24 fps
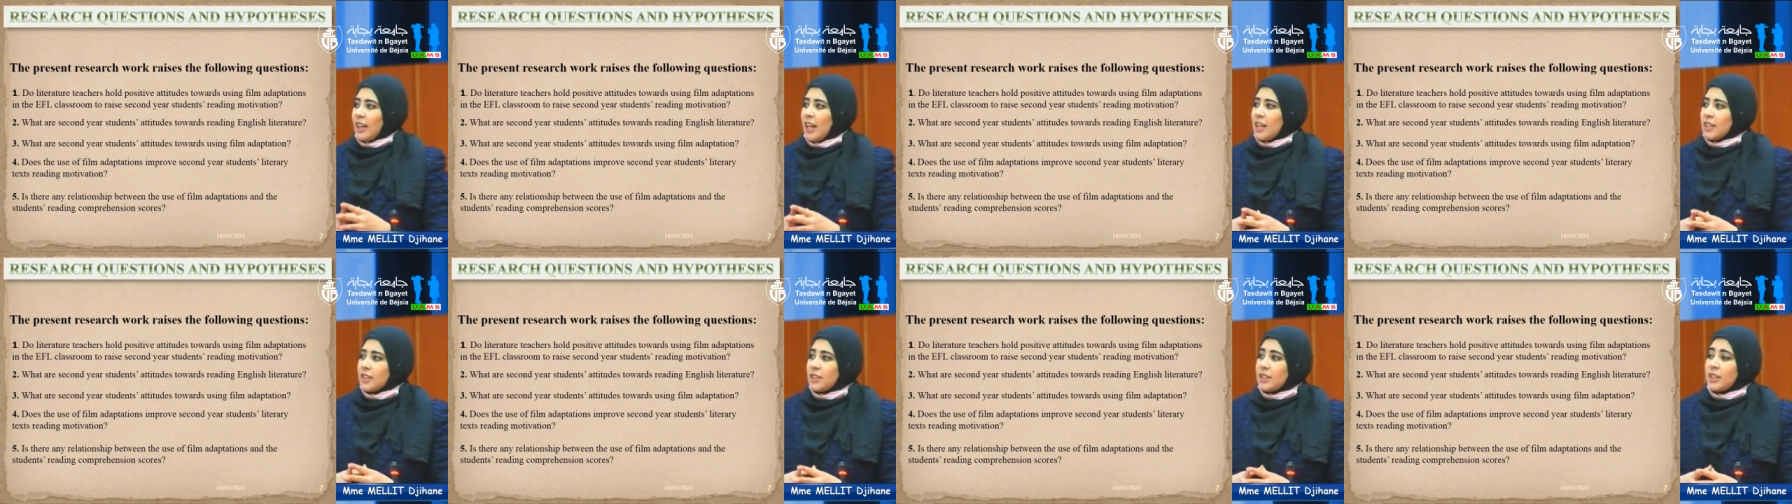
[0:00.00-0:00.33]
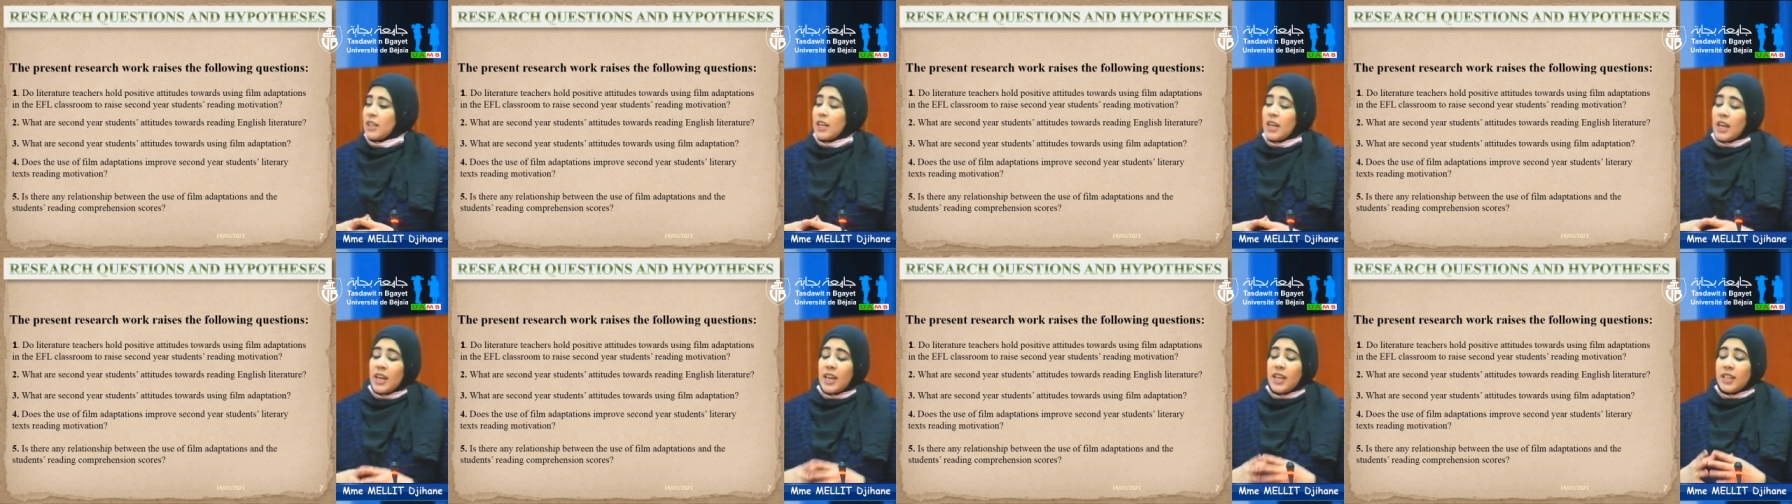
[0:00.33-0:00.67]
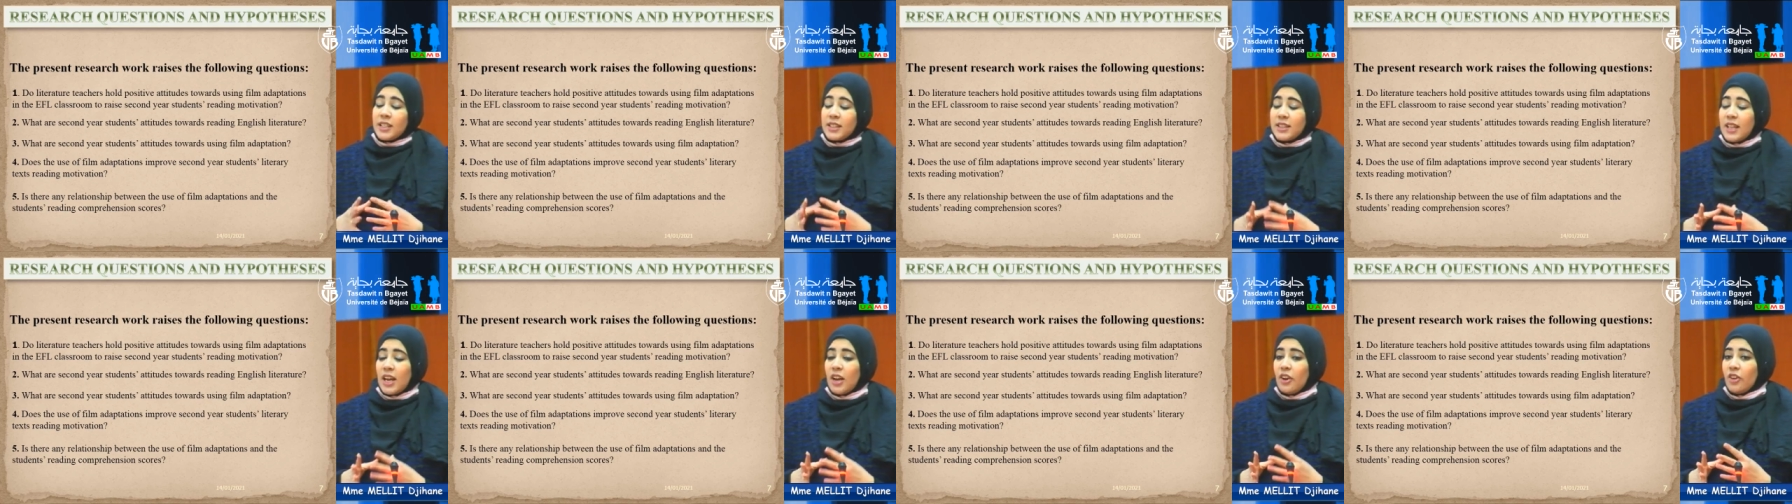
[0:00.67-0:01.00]
at last,
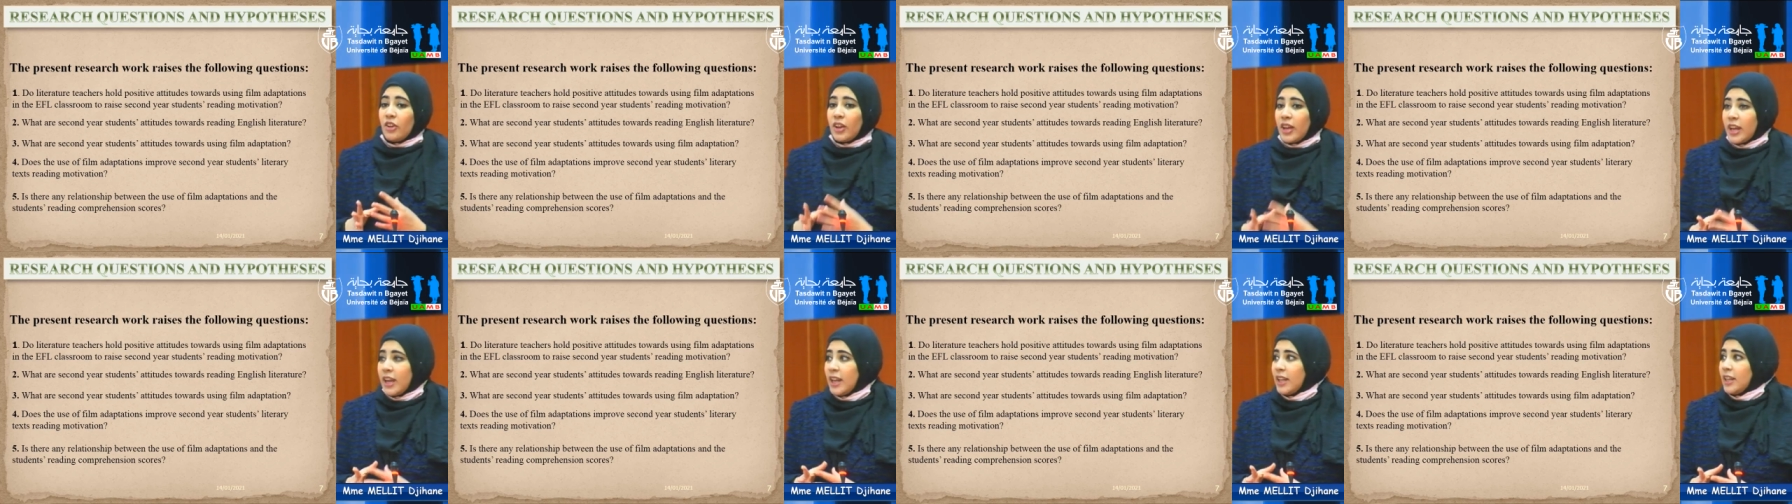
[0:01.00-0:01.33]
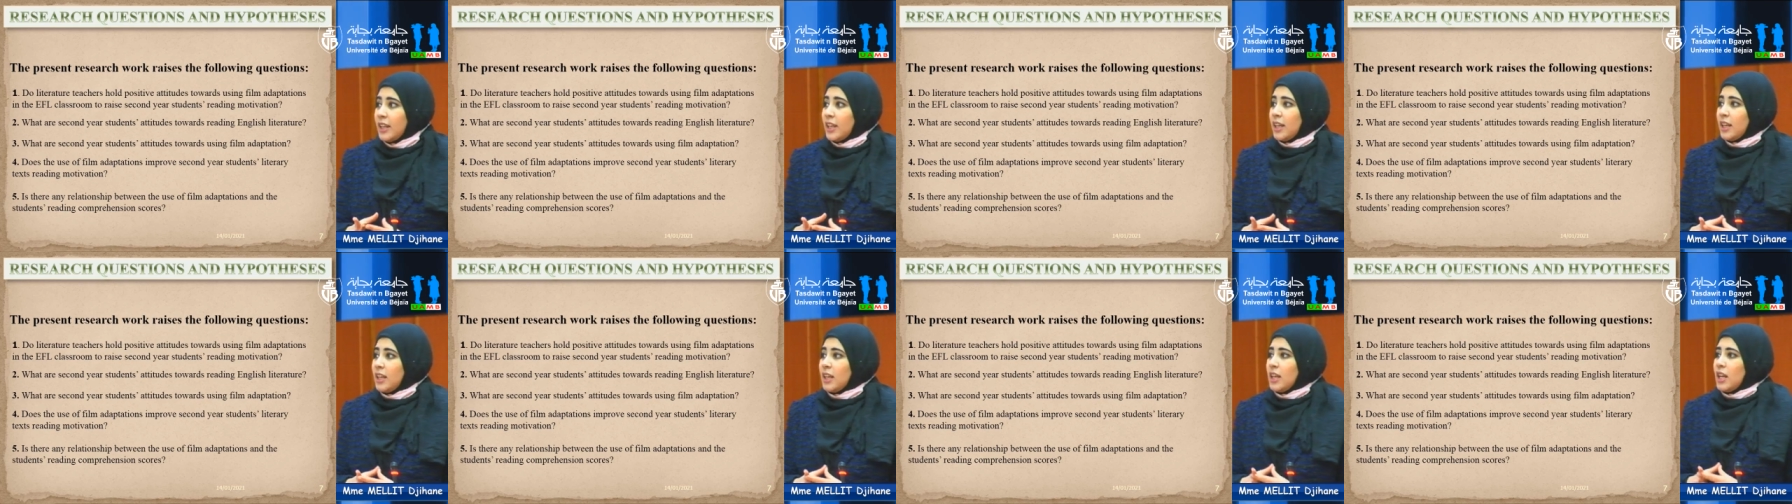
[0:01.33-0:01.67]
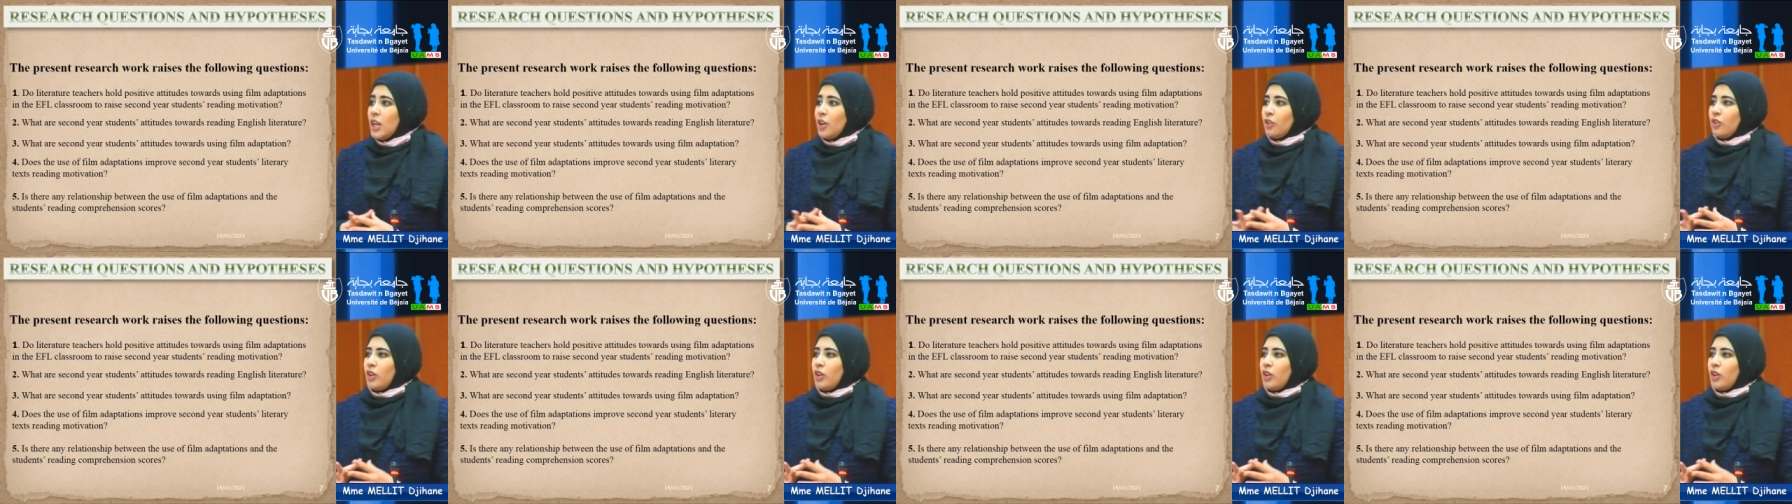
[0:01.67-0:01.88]
is there any